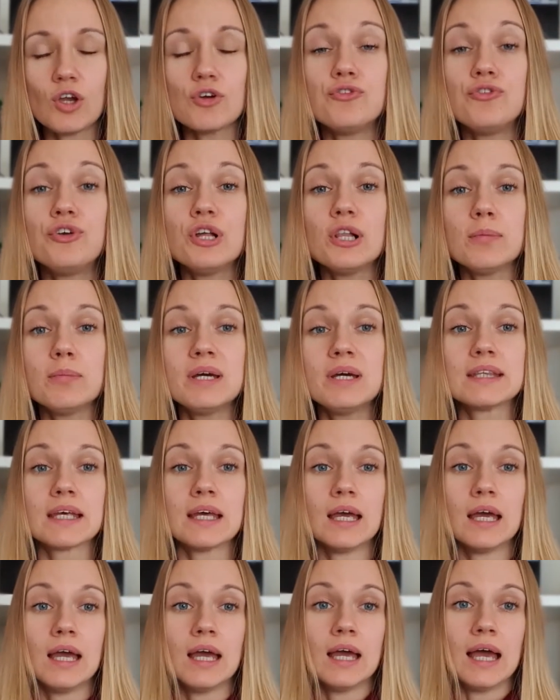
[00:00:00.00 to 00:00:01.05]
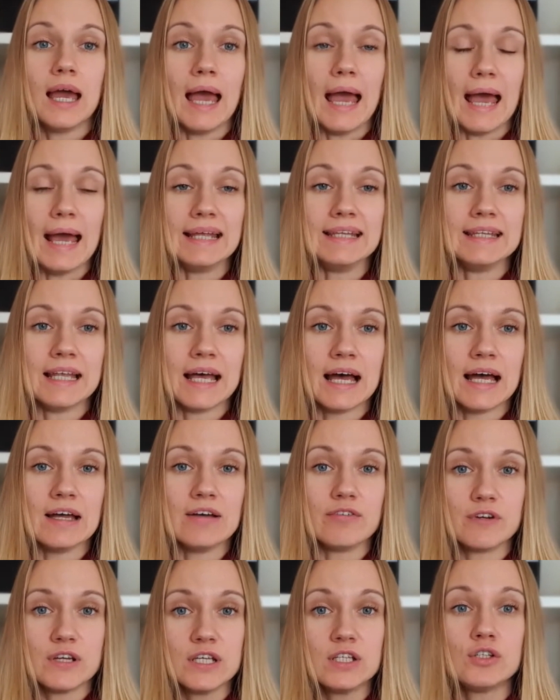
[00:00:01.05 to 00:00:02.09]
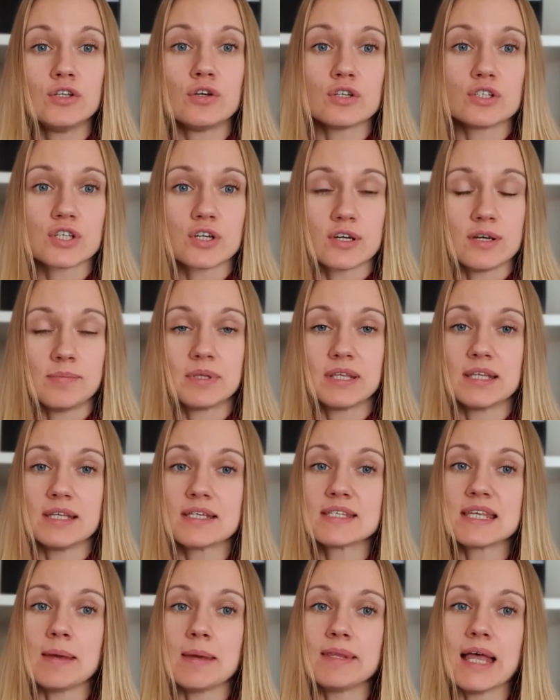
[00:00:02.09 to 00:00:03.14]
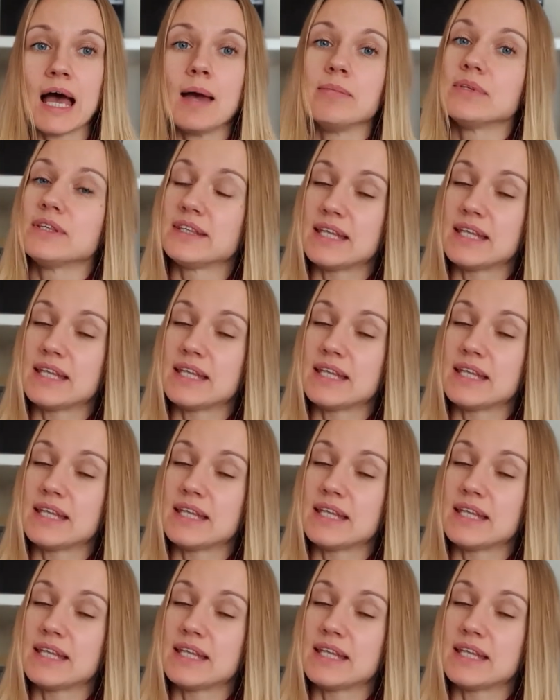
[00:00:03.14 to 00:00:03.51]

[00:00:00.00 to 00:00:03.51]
film it and read your script at the same time.